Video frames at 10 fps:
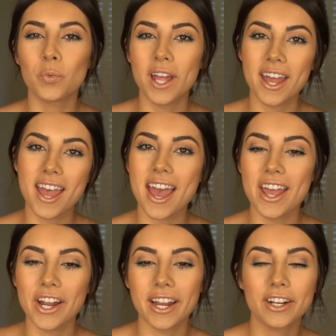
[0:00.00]
went
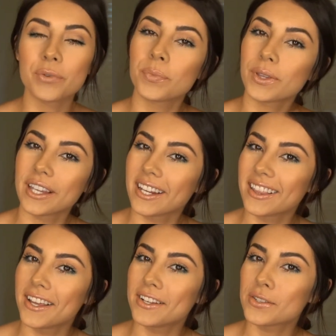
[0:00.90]
ahead and
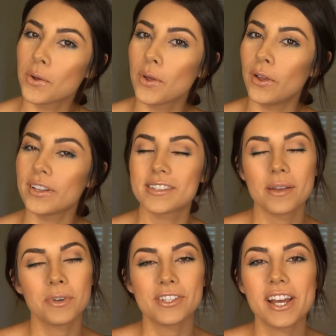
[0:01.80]
completed this whole
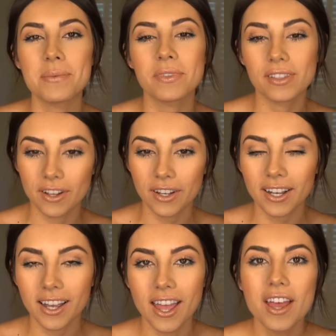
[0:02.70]
summertime
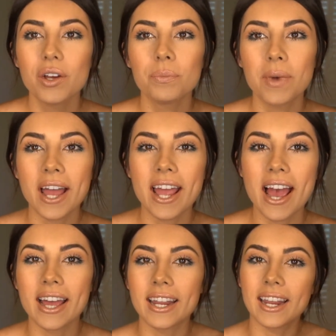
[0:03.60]
look by
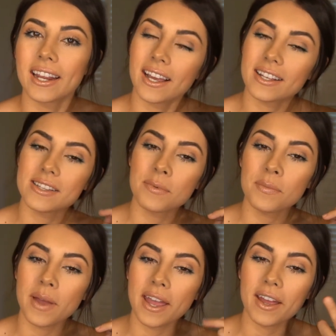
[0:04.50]
adding some of
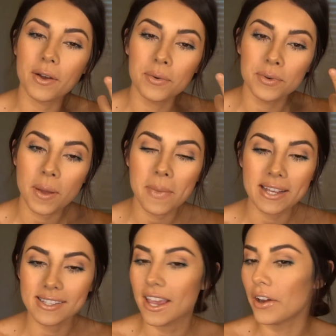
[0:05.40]
my own
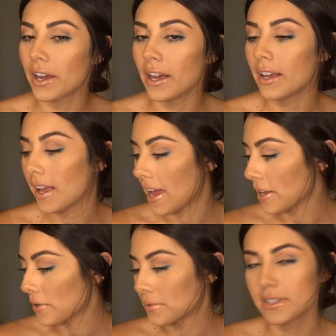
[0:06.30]
mascara. I
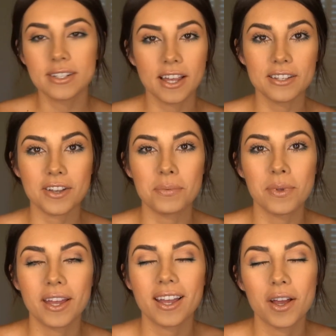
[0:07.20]
used the
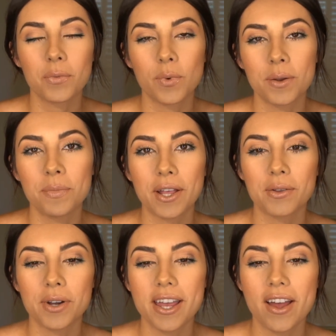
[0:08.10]
telescopic one by
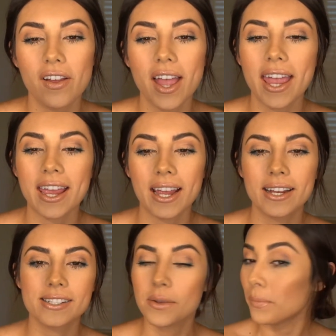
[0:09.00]
L'Oreal
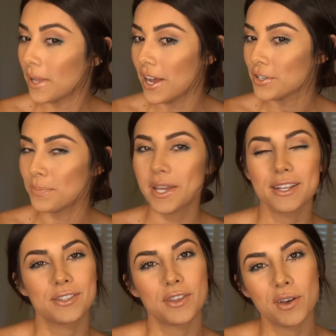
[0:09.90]
and some blush
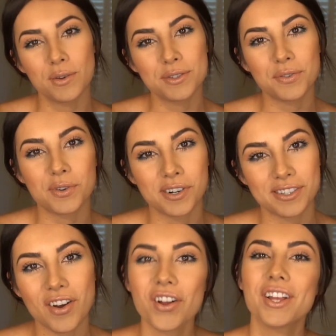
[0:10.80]
because those of course
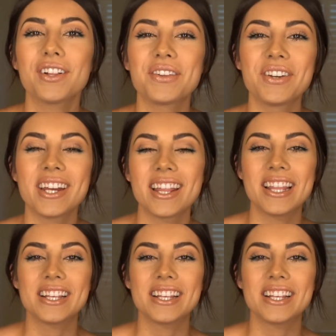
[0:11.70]
aren't included in